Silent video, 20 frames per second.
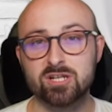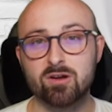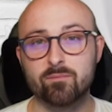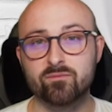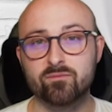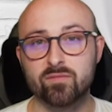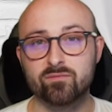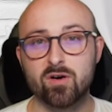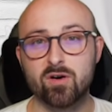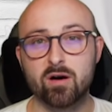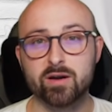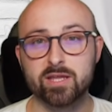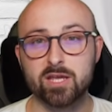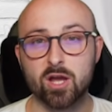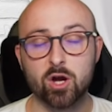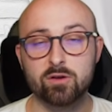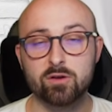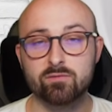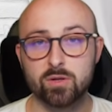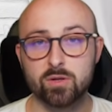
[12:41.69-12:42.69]
going for Vardy
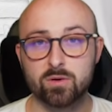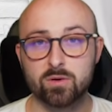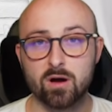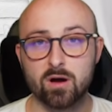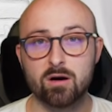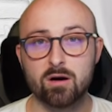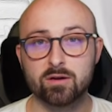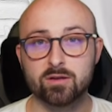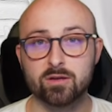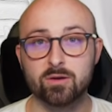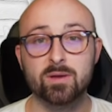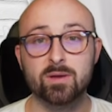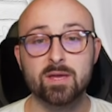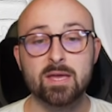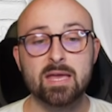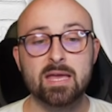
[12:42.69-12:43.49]
over Lukaku.